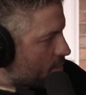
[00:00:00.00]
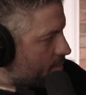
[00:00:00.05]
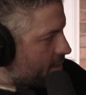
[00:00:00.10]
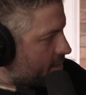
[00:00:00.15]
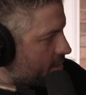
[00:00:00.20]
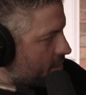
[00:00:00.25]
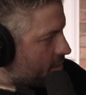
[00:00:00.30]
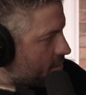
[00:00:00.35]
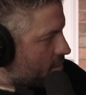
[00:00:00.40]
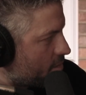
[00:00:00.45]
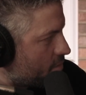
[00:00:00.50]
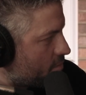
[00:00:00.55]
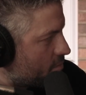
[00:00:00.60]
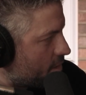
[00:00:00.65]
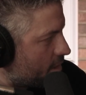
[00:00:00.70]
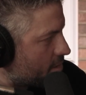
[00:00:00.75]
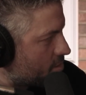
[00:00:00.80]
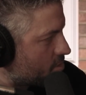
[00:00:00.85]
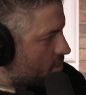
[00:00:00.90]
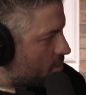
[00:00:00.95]
about that though?
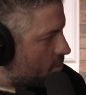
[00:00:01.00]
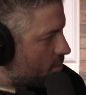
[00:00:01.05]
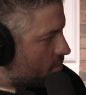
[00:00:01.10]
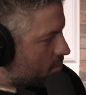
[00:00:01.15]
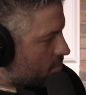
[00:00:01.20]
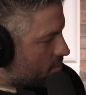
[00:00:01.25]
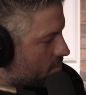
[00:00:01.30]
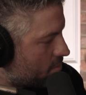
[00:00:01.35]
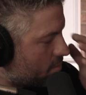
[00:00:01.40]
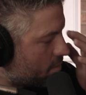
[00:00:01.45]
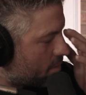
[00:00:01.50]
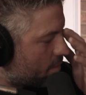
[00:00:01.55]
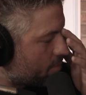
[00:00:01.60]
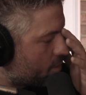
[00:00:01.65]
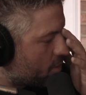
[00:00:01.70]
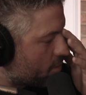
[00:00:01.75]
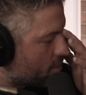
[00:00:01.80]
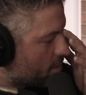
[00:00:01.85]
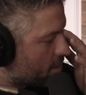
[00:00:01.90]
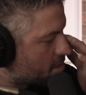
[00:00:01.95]
Like, so I'm
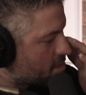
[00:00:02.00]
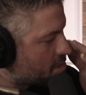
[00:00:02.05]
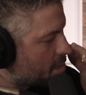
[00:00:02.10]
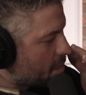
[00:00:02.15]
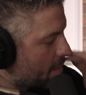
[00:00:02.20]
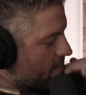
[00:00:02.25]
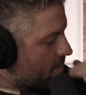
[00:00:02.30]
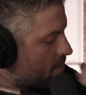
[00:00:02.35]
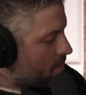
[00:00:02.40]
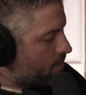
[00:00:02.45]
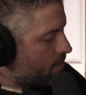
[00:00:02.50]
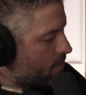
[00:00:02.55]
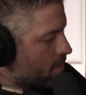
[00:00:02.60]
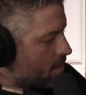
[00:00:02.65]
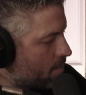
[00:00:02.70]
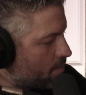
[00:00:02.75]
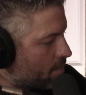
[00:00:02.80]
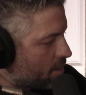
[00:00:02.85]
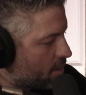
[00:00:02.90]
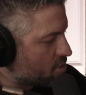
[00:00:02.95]
curious
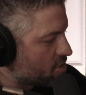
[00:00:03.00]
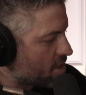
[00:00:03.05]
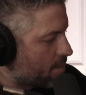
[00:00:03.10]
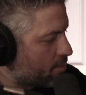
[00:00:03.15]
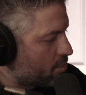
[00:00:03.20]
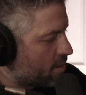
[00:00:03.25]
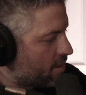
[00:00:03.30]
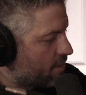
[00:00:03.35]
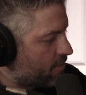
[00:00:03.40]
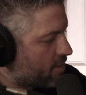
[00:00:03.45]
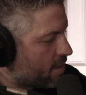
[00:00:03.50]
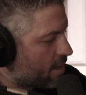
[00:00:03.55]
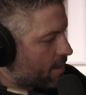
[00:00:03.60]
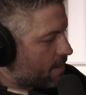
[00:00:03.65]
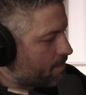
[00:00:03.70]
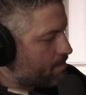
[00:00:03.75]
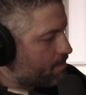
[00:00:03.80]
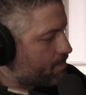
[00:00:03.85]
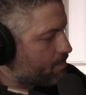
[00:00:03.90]
because I believe that,